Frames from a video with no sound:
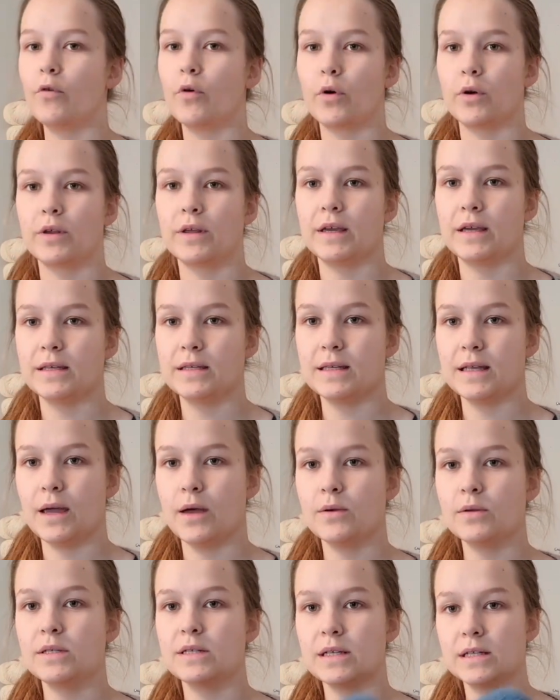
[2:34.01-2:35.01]
4 days
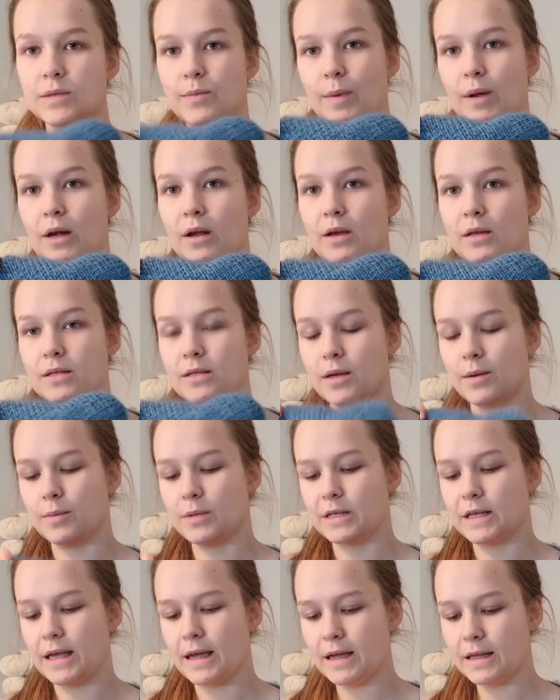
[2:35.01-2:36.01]
now since my last
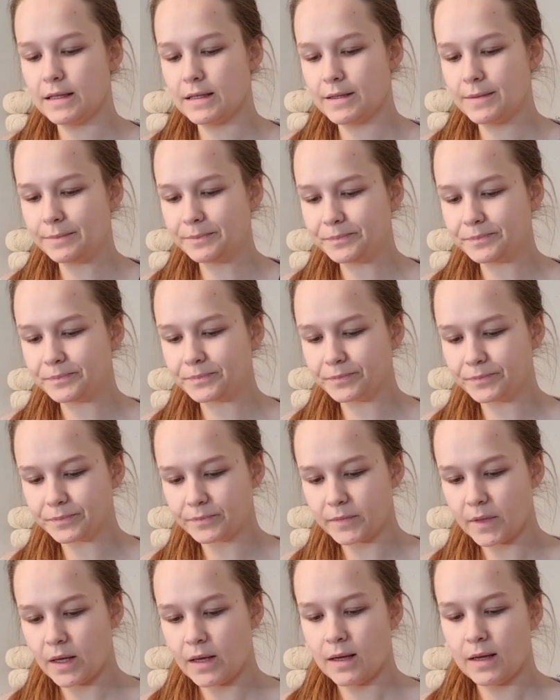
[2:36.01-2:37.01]
update.
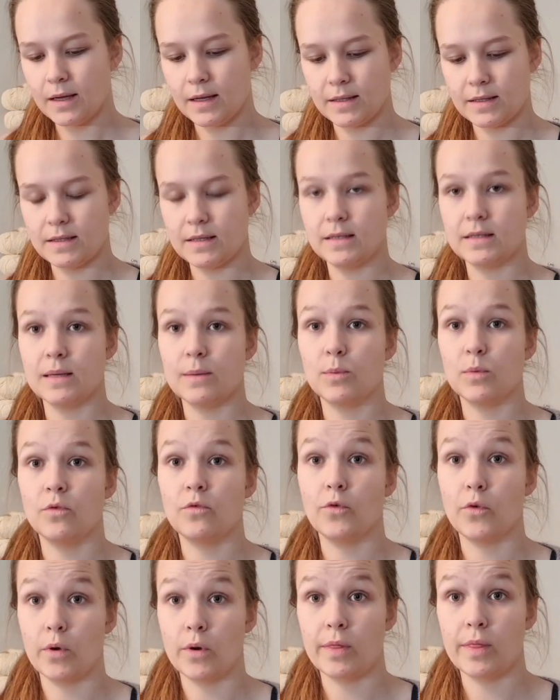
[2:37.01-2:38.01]
It's
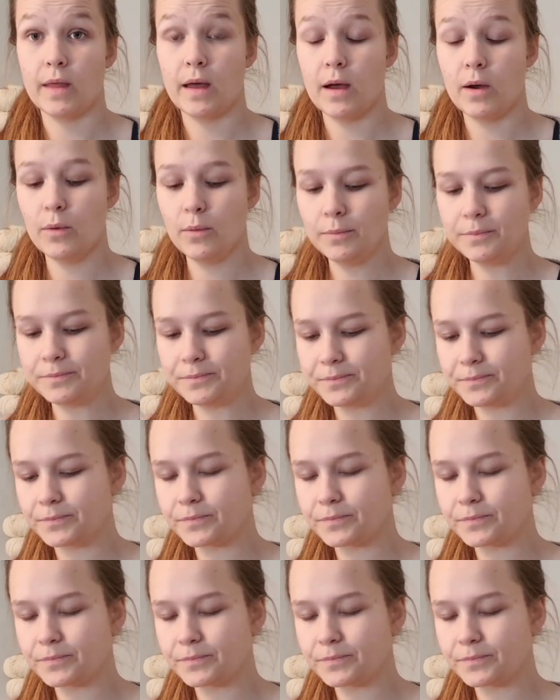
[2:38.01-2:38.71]
December 4th now,